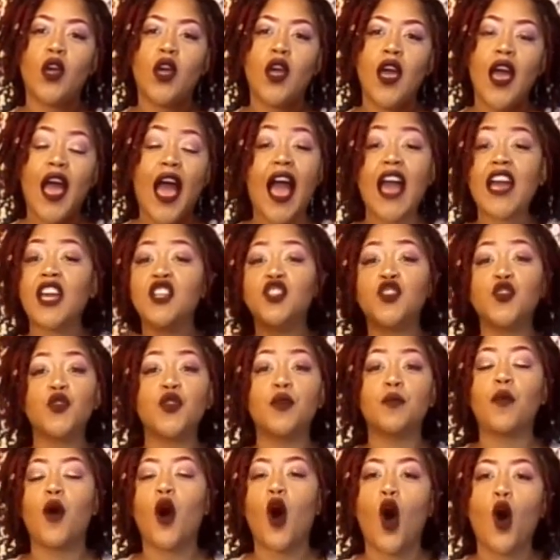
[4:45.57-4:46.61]
I can do
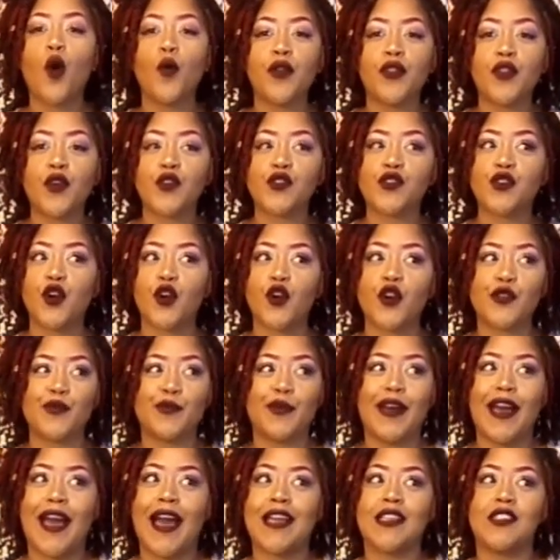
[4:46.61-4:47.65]
them all with those curls,
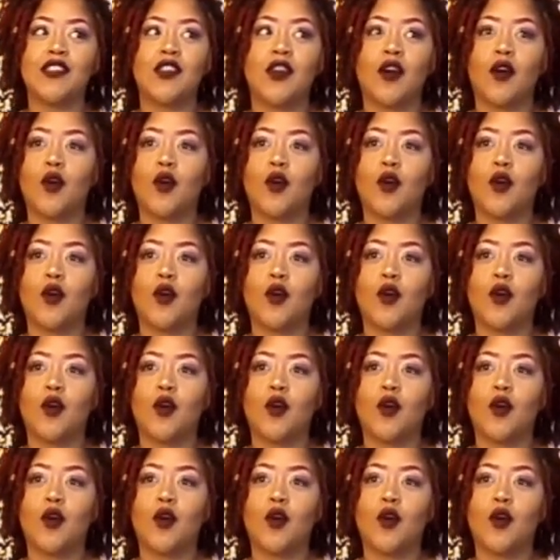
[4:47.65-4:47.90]
but I